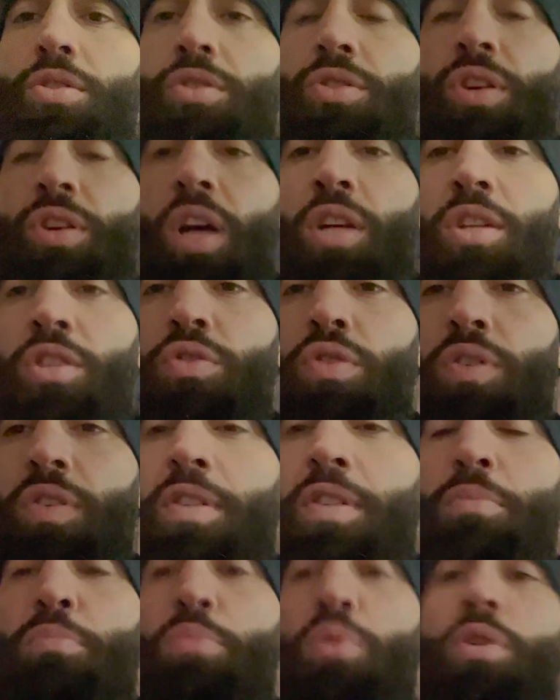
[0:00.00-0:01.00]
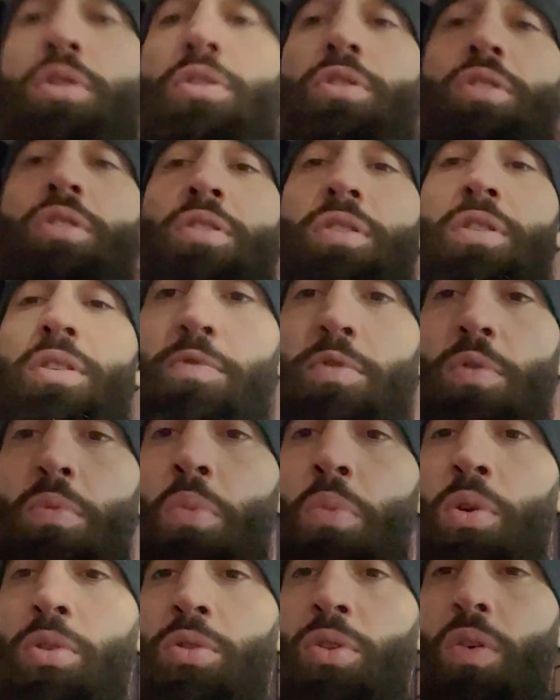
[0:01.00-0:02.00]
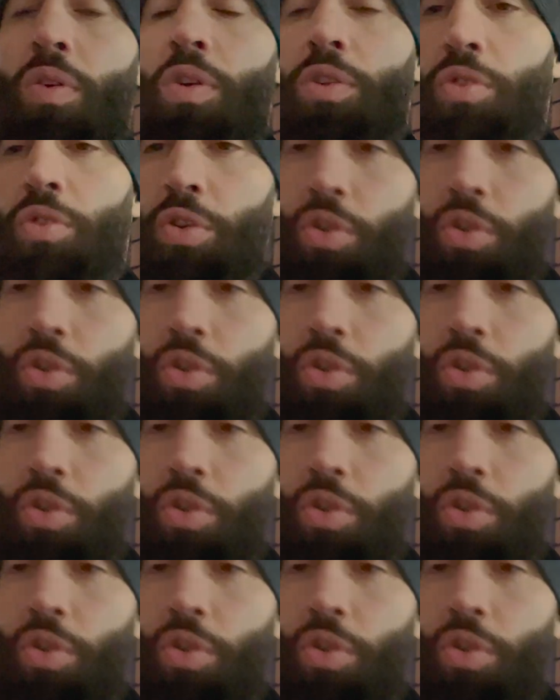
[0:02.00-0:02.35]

just crossed the border from Moldova to